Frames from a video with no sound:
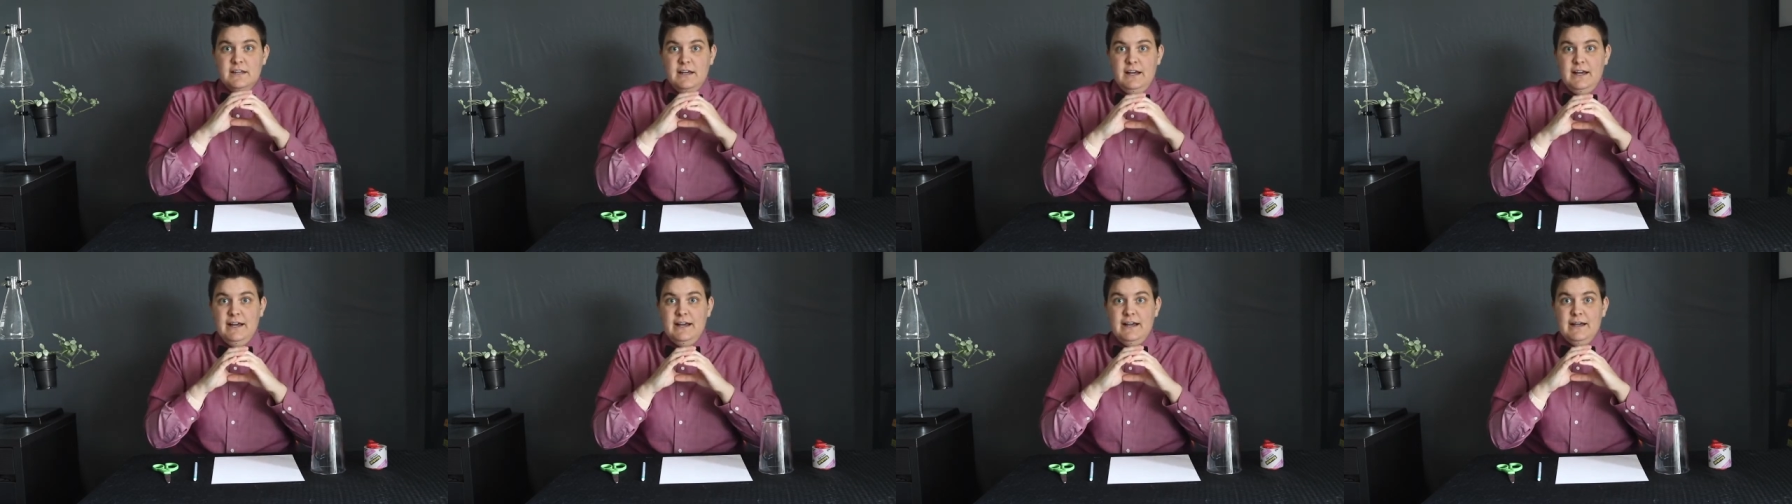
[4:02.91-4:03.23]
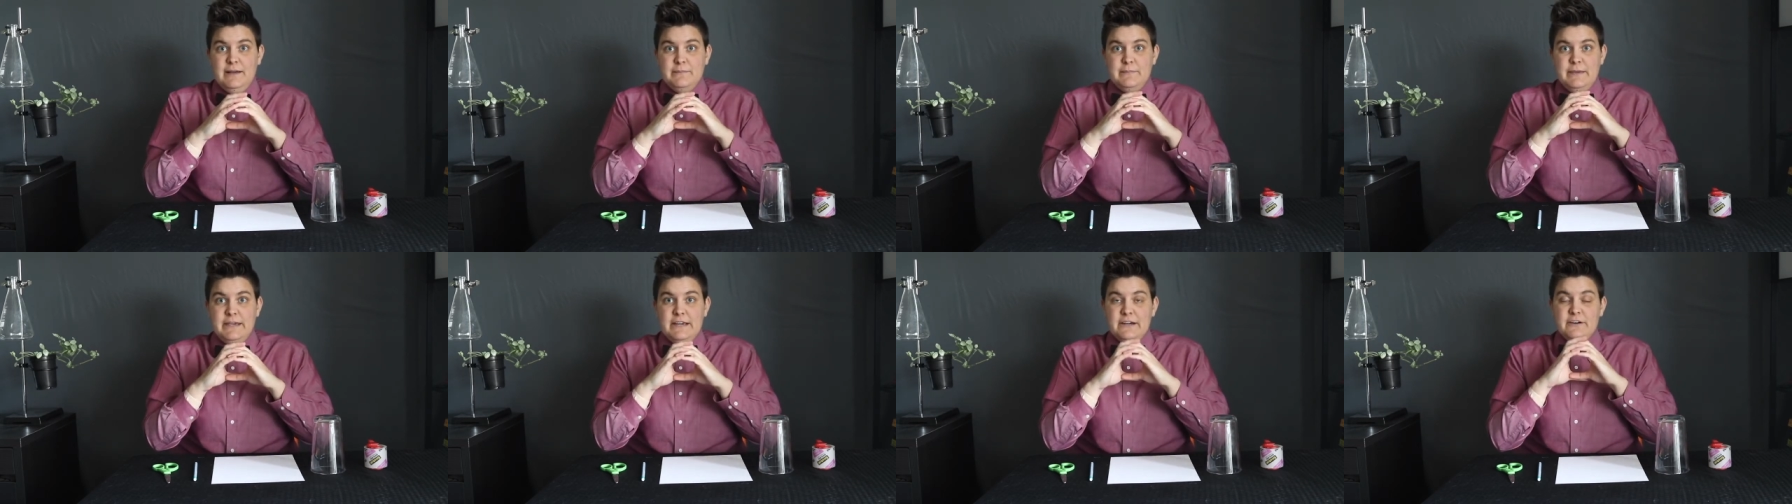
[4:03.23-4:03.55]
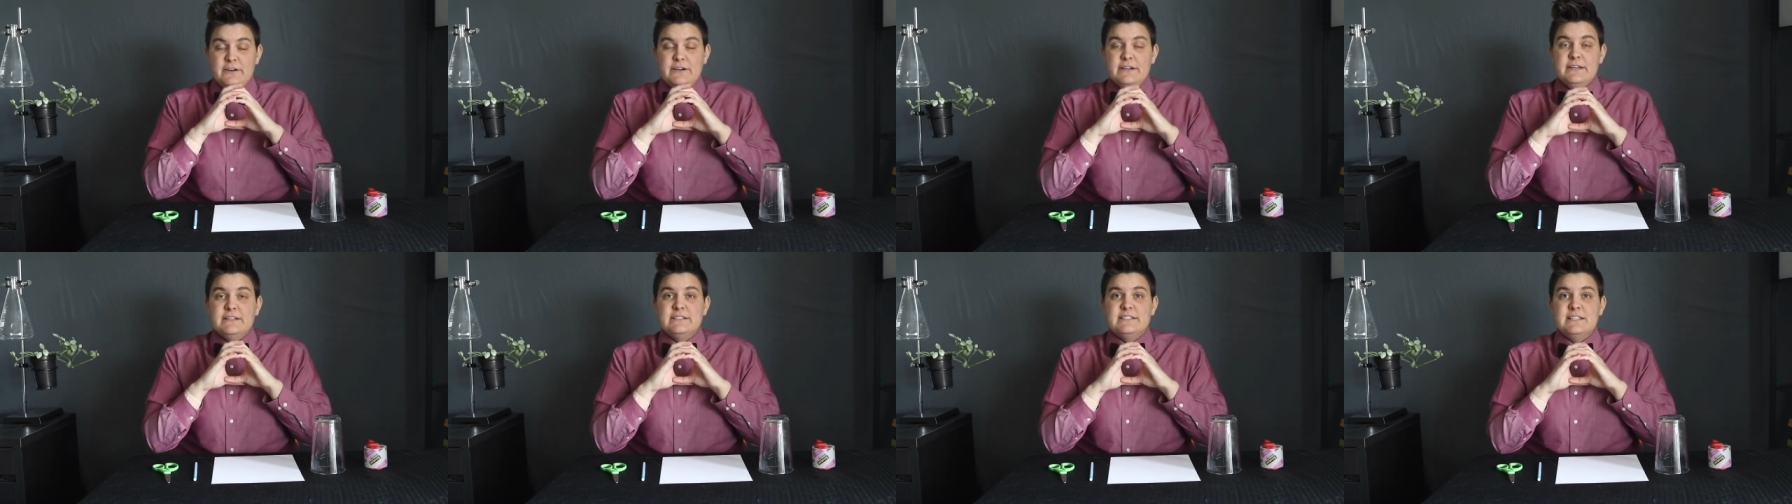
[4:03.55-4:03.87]
um,
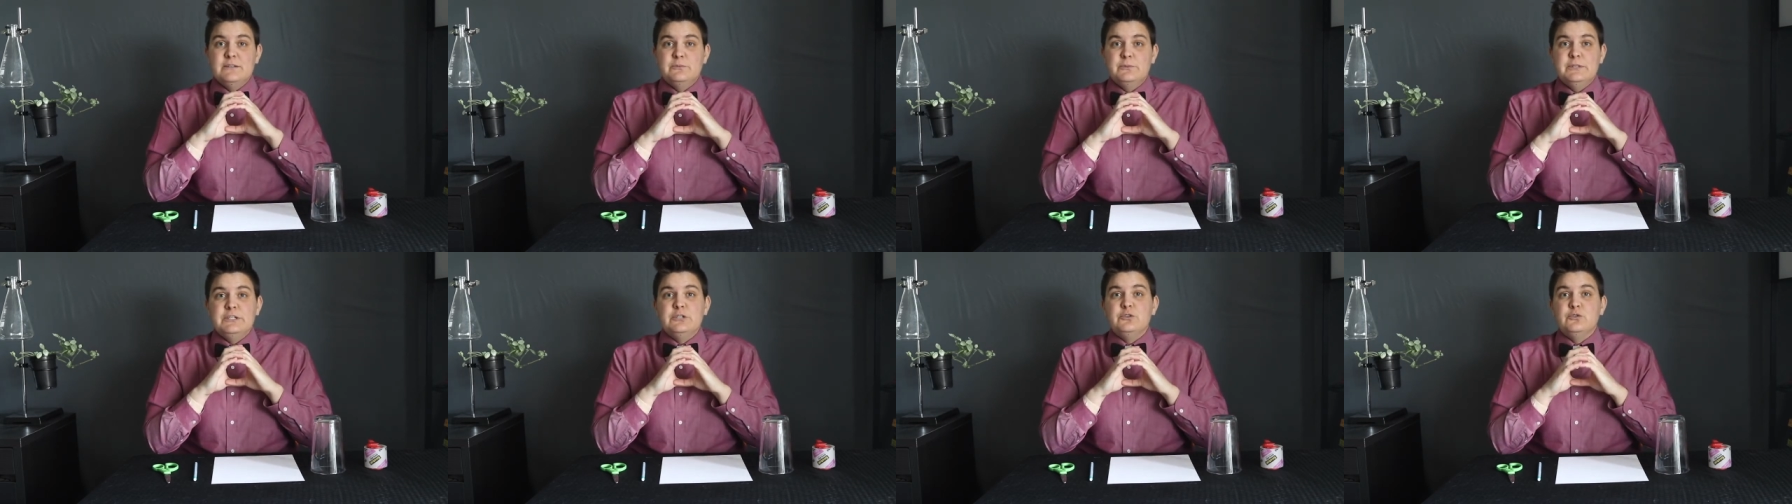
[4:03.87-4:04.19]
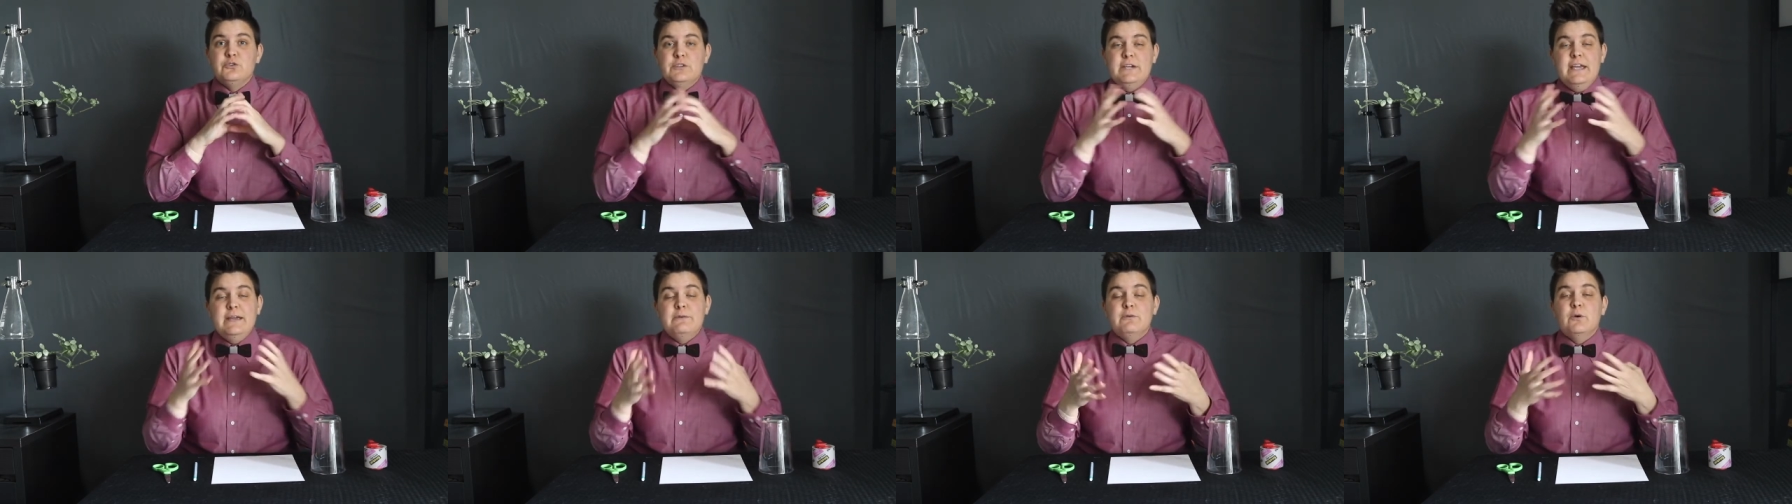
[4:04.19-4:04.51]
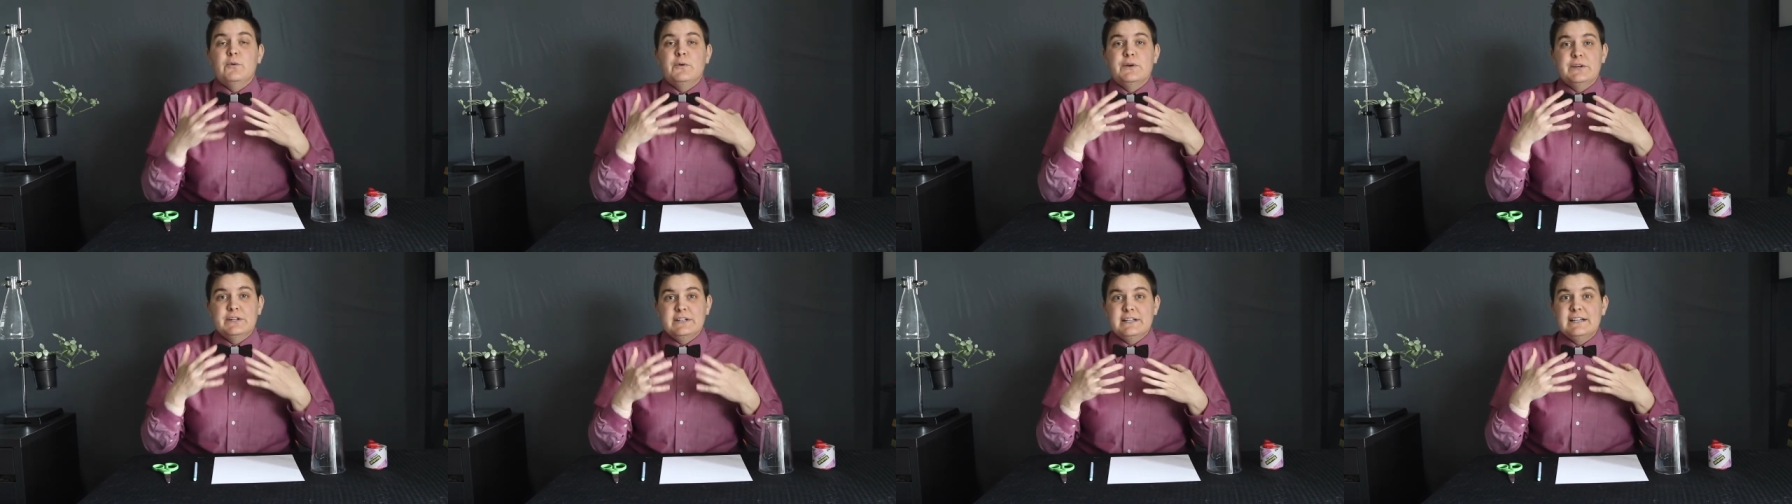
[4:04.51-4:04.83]
areas that we create where
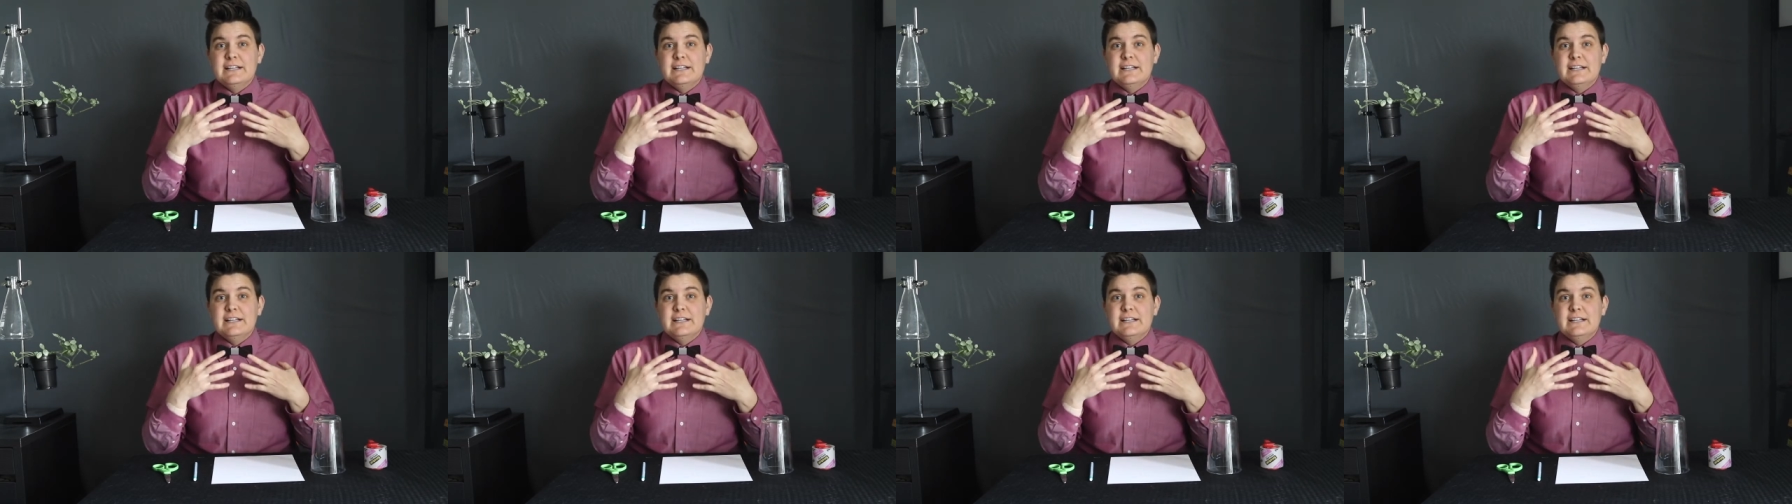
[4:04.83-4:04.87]
we're gonna